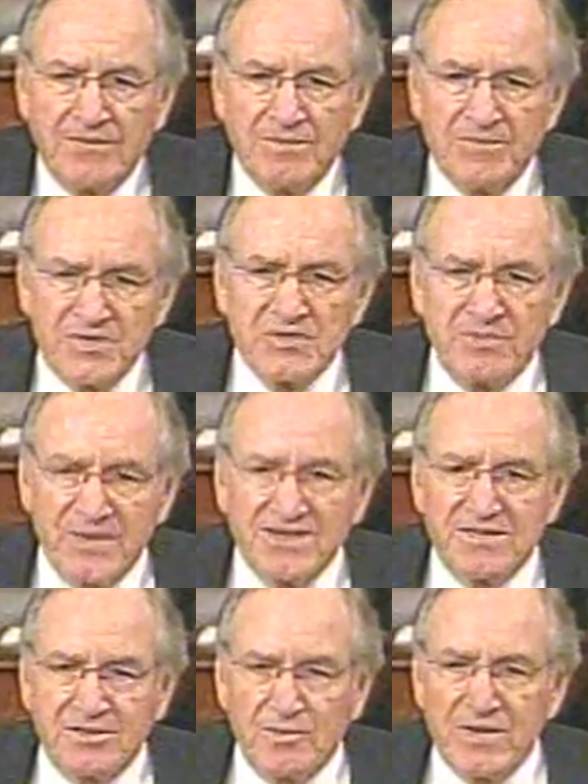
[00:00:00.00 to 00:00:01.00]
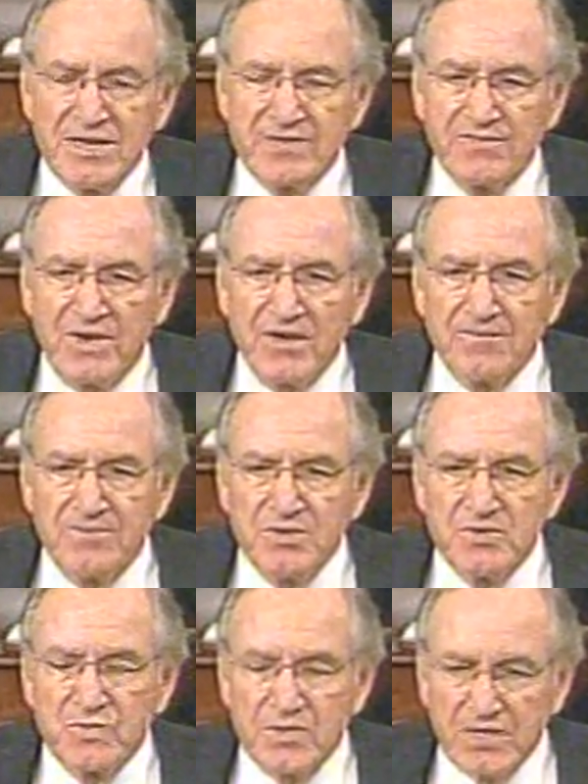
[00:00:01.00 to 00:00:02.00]
Mr. President, the waste, fraud, and
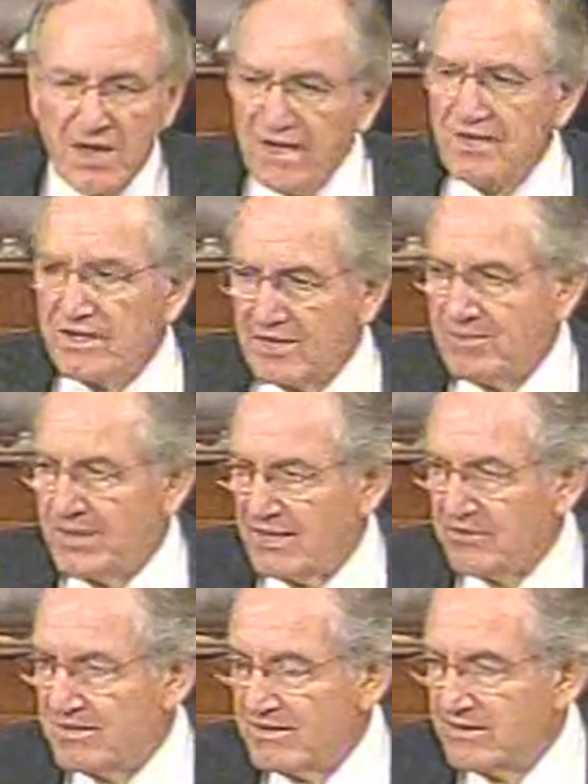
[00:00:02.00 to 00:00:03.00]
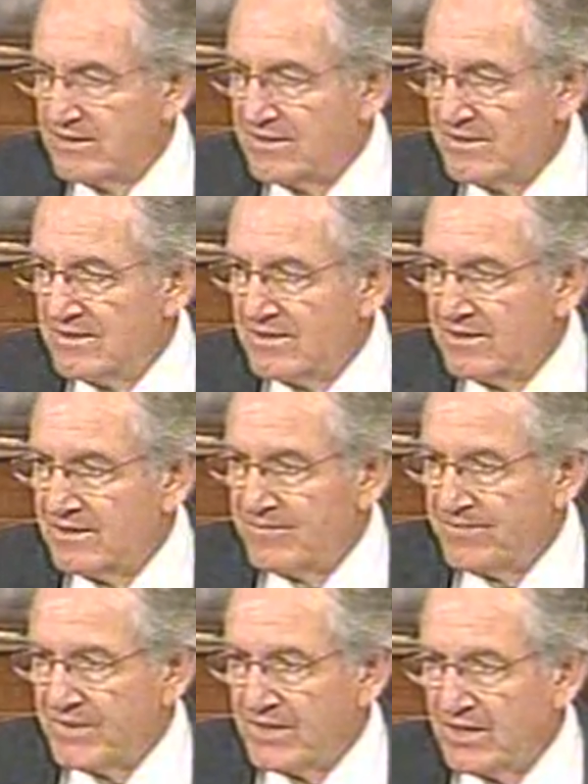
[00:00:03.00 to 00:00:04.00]
abuse we're talking about
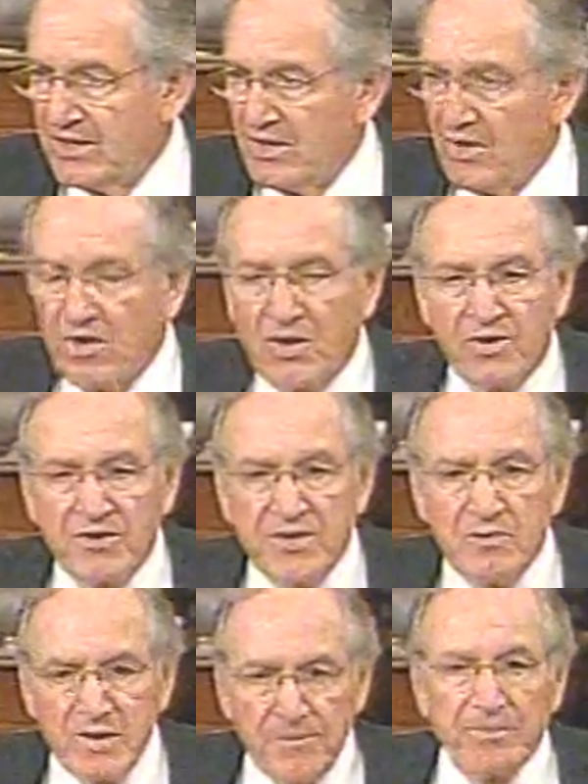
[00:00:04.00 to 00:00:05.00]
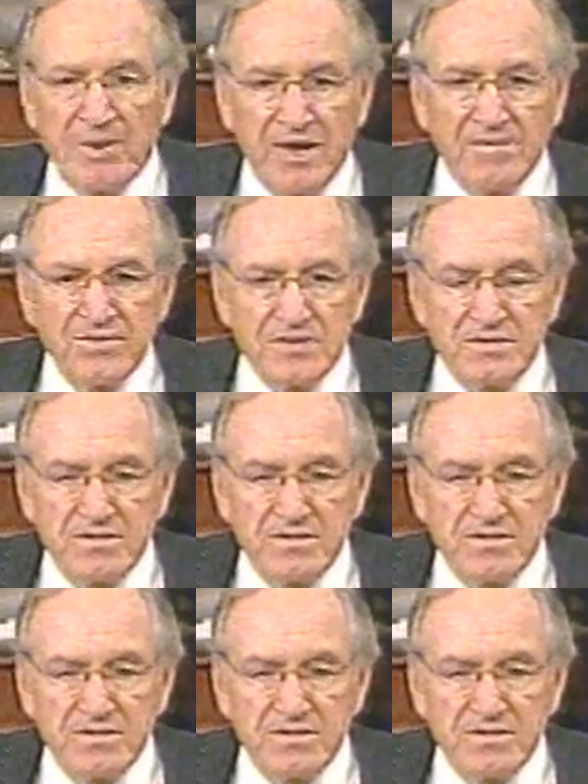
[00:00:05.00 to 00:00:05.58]
are the rip-offs